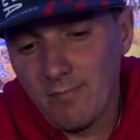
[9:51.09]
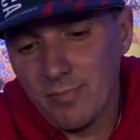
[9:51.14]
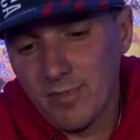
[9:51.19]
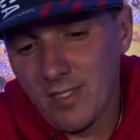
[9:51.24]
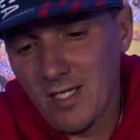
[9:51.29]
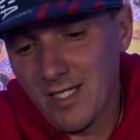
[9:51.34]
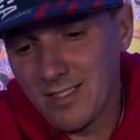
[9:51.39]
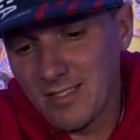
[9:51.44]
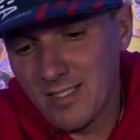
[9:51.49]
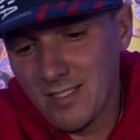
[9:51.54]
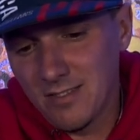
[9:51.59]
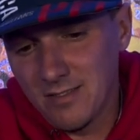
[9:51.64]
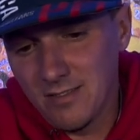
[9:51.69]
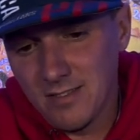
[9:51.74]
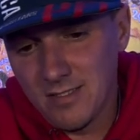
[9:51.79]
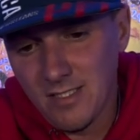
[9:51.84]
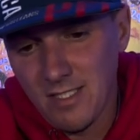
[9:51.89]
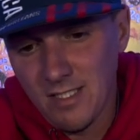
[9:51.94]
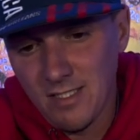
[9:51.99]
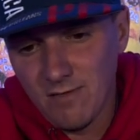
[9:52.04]
But at the end of the
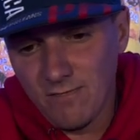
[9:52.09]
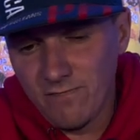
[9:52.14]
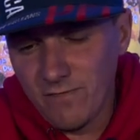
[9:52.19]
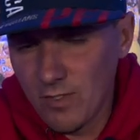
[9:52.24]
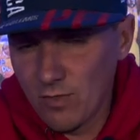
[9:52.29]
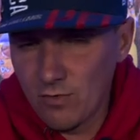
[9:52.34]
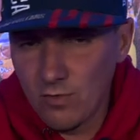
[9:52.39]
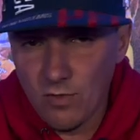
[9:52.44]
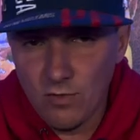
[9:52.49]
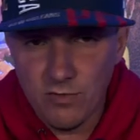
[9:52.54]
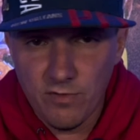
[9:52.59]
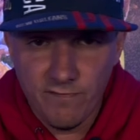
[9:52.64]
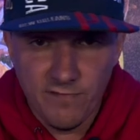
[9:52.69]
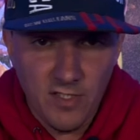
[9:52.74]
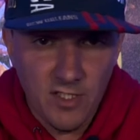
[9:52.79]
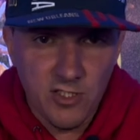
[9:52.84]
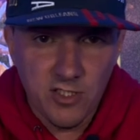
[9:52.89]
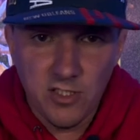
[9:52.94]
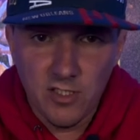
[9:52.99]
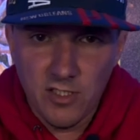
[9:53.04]
day, the Velcro is
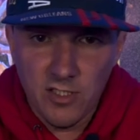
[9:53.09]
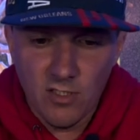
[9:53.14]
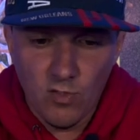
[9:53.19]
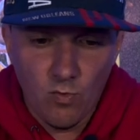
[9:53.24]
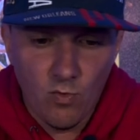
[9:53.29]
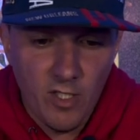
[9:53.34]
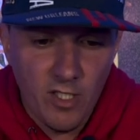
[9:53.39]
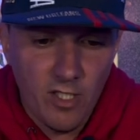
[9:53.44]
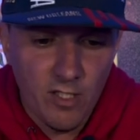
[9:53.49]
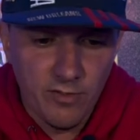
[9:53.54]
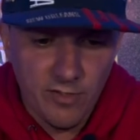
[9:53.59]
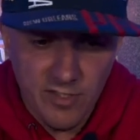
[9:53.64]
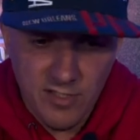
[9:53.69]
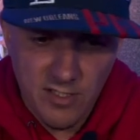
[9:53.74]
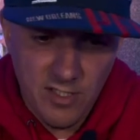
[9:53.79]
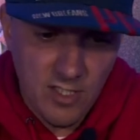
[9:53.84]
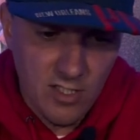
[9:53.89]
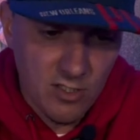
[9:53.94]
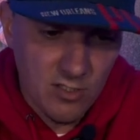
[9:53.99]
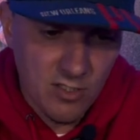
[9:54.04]
eventually gonna wear, the
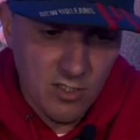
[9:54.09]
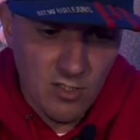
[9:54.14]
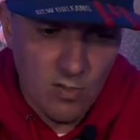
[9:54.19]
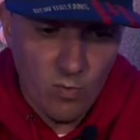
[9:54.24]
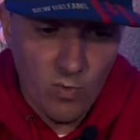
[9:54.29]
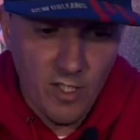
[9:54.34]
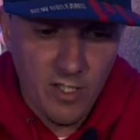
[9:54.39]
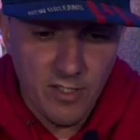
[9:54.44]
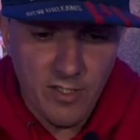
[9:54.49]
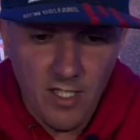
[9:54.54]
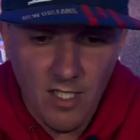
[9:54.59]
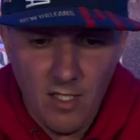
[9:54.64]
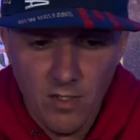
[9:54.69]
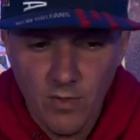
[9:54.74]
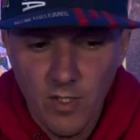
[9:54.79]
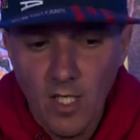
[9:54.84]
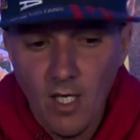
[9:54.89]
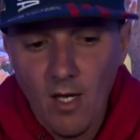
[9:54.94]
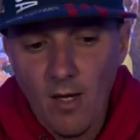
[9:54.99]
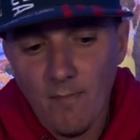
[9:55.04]
sneaker is gonna wear
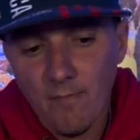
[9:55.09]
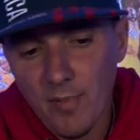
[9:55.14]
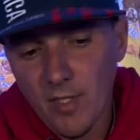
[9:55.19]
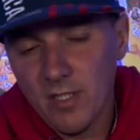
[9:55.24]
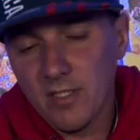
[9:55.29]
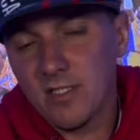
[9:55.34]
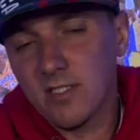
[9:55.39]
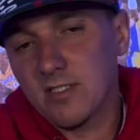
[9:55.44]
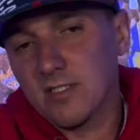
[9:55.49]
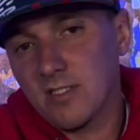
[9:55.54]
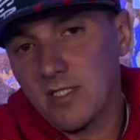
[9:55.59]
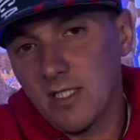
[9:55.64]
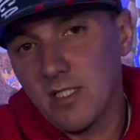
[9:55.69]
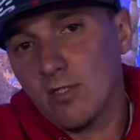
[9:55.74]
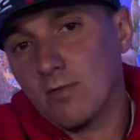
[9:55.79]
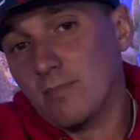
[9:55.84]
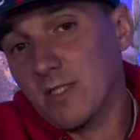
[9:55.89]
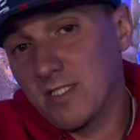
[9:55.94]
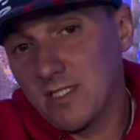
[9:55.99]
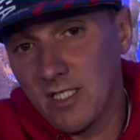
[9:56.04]
down, but the
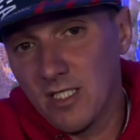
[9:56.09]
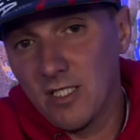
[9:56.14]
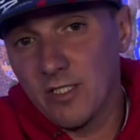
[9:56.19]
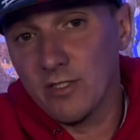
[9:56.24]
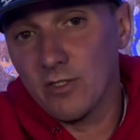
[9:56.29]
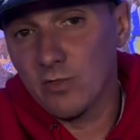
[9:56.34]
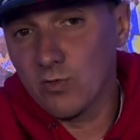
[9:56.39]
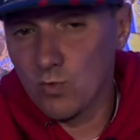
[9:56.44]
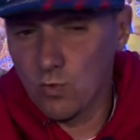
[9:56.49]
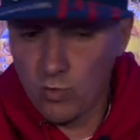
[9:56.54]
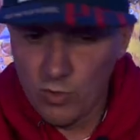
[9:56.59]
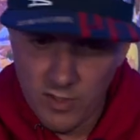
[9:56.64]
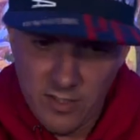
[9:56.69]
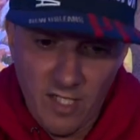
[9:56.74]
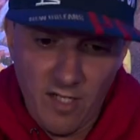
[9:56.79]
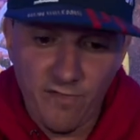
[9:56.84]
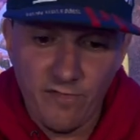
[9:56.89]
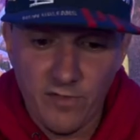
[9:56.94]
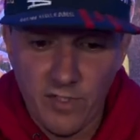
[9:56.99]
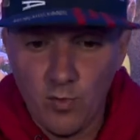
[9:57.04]
sneaker materials will
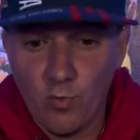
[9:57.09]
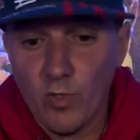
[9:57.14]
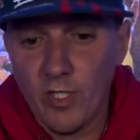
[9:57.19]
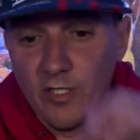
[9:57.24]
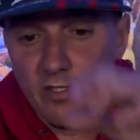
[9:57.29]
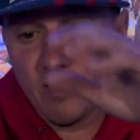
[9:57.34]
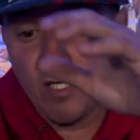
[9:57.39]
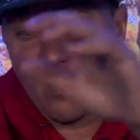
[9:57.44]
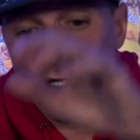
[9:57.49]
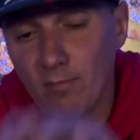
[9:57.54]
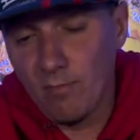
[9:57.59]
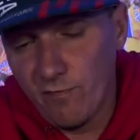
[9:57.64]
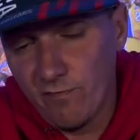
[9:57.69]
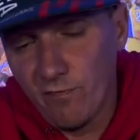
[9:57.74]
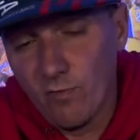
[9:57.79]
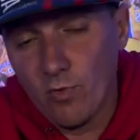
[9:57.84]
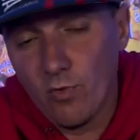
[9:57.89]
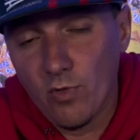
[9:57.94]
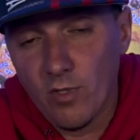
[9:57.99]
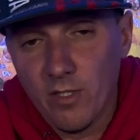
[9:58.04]
definitely wear down
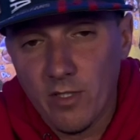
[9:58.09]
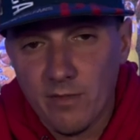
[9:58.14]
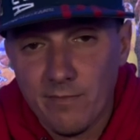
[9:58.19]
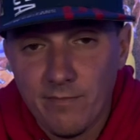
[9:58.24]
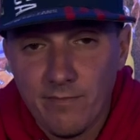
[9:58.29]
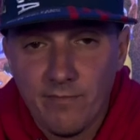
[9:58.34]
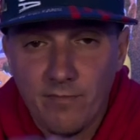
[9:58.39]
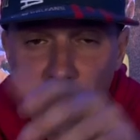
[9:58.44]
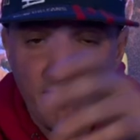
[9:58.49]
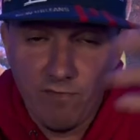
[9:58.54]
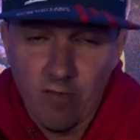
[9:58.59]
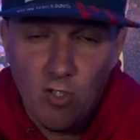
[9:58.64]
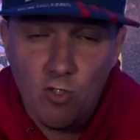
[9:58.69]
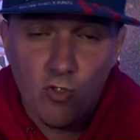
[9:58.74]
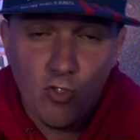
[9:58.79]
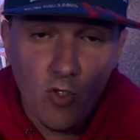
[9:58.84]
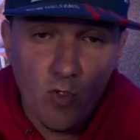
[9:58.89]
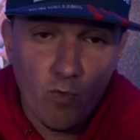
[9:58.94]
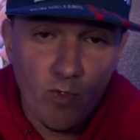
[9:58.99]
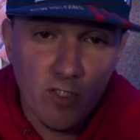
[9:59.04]
before the
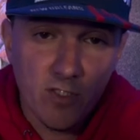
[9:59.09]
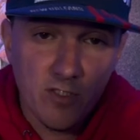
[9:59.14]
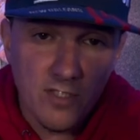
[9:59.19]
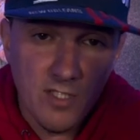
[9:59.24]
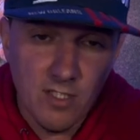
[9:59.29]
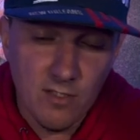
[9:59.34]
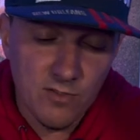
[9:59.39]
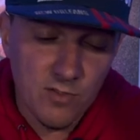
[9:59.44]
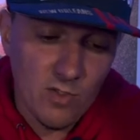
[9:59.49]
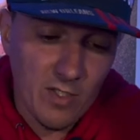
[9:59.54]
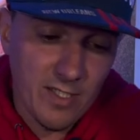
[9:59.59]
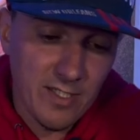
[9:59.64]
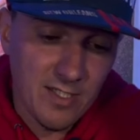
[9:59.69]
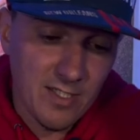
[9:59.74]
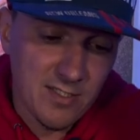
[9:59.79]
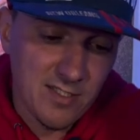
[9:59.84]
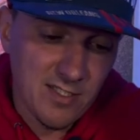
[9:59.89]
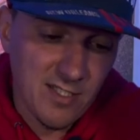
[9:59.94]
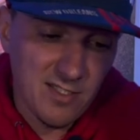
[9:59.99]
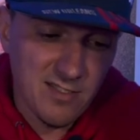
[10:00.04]
Velcro wears down. So I
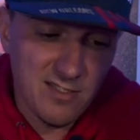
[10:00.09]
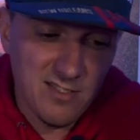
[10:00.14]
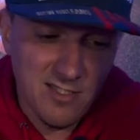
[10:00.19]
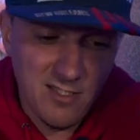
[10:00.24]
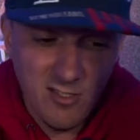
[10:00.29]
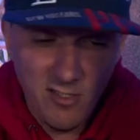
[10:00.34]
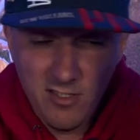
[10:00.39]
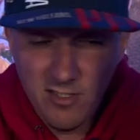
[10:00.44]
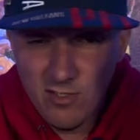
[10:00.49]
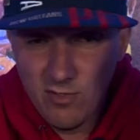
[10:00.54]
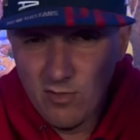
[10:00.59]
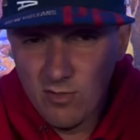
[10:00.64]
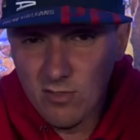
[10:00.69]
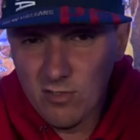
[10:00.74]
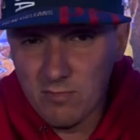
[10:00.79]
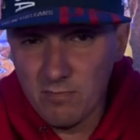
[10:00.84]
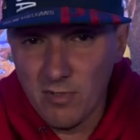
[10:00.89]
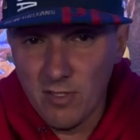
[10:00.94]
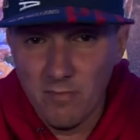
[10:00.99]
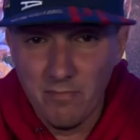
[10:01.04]
guess that's good
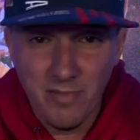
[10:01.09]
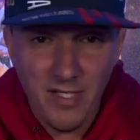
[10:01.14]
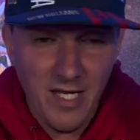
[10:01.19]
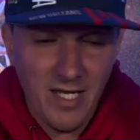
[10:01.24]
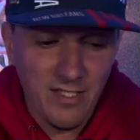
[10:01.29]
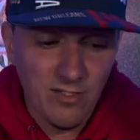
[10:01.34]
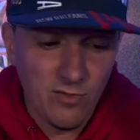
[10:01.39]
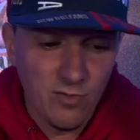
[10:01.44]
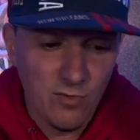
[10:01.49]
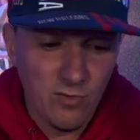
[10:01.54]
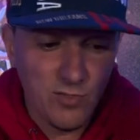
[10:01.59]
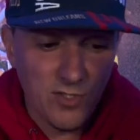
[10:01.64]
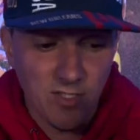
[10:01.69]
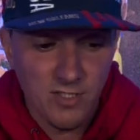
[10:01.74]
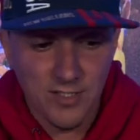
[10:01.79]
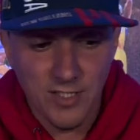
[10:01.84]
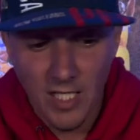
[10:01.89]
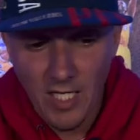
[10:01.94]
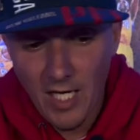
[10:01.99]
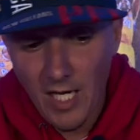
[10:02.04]
news, but bad news,
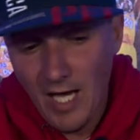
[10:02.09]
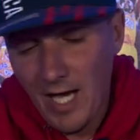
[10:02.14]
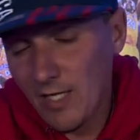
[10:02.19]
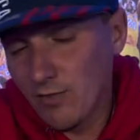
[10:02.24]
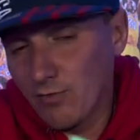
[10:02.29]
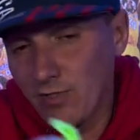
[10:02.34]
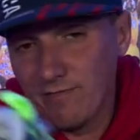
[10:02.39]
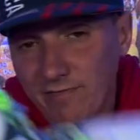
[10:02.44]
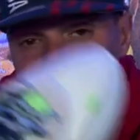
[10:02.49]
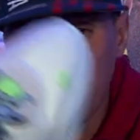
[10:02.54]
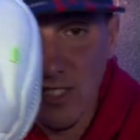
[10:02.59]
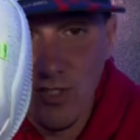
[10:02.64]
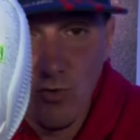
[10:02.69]
because I don't even think